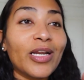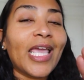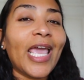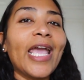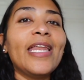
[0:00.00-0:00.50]

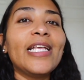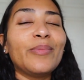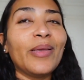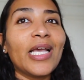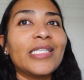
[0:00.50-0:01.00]
candies
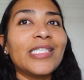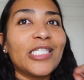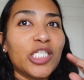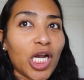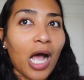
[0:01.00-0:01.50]
because
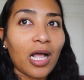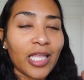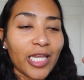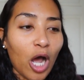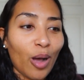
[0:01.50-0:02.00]
it's
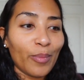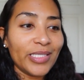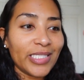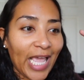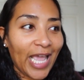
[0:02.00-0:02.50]
chocolate,
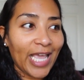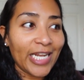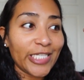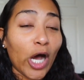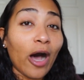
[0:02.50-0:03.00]
almonds, and
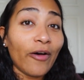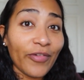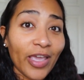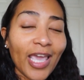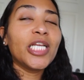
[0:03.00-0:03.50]

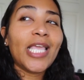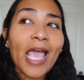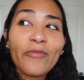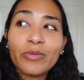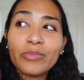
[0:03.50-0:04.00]
toffee. She
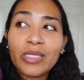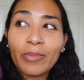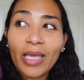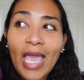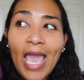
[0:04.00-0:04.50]
gave them to
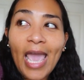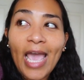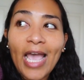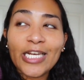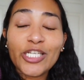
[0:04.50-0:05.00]
me
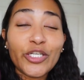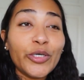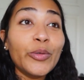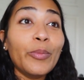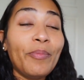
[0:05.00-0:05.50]
and
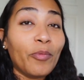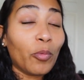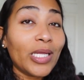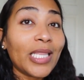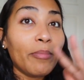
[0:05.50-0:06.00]
2
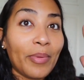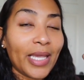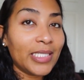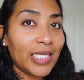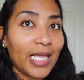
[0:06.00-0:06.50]
really
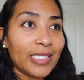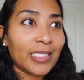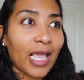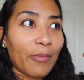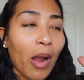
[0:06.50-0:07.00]
big tins,
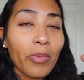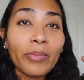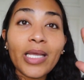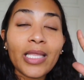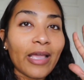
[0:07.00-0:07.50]
like
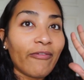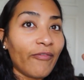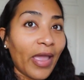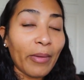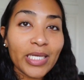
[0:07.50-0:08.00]
probably like
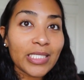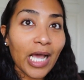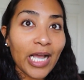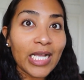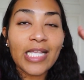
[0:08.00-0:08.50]
family
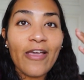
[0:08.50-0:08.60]
size,